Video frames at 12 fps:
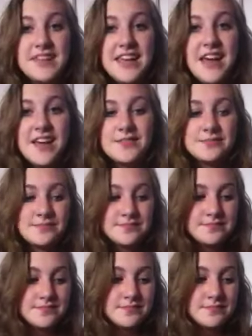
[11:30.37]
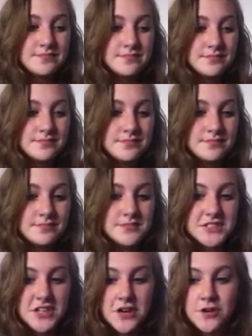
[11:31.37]
yeah.
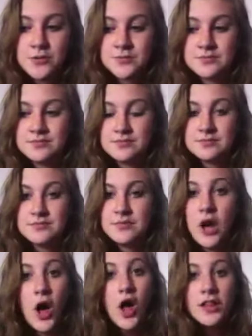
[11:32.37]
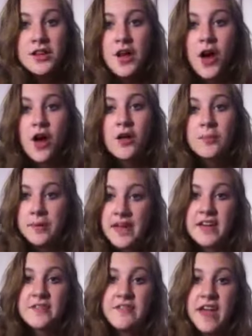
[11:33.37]
So, all in all,
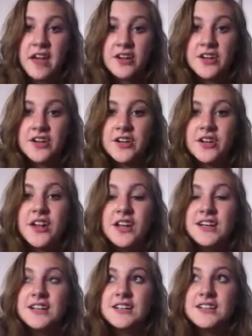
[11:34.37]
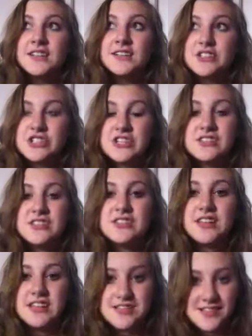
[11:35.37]
being a fangirl,
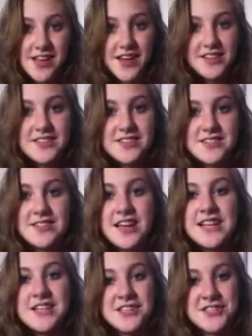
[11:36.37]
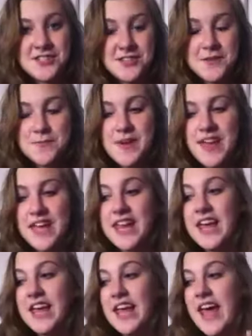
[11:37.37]
just, it sucks. And it's
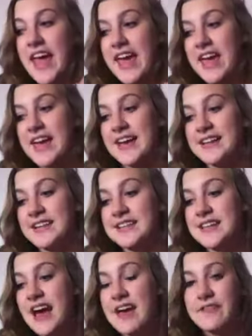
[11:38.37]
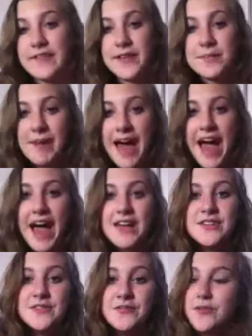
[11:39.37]
stupid. And I feel
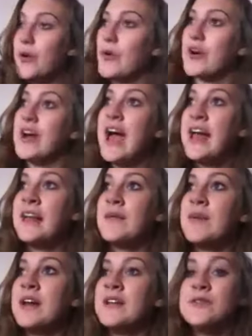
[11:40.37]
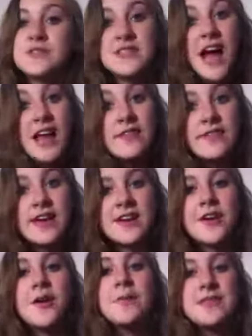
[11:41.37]
bad for anyone who's not a
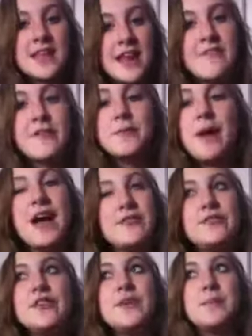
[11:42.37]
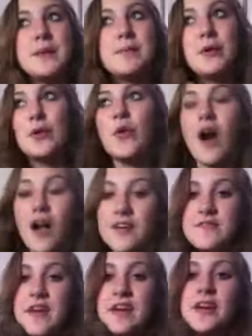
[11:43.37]
fangirl, but then I feel bad for people who are a
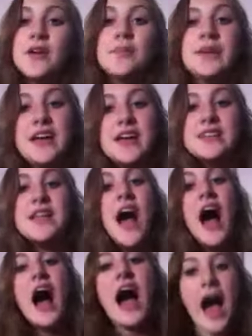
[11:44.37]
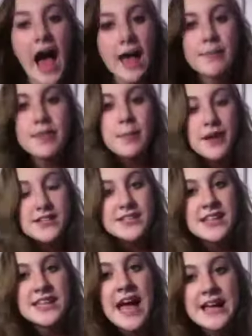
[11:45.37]
fangirl because I'm the
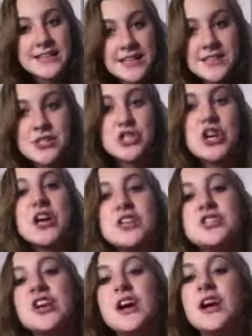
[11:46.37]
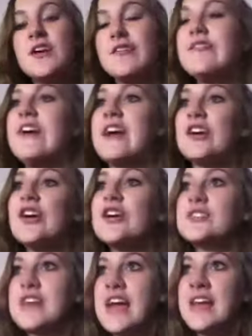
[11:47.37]
person that doesn't judge
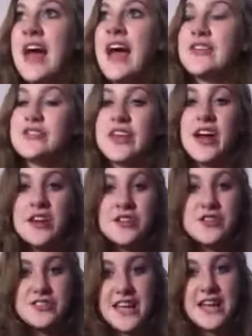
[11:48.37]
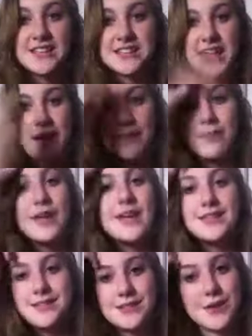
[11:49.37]
fangirls and actually understands them.
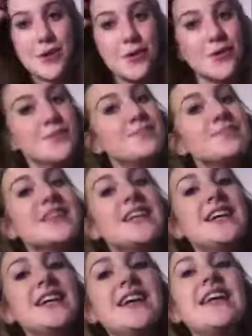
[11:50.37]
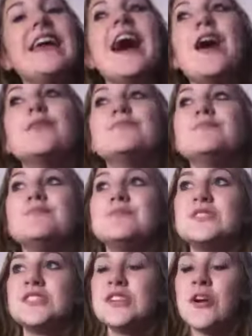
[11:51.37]
So, yeah.
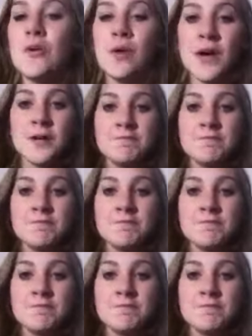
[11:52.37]
So,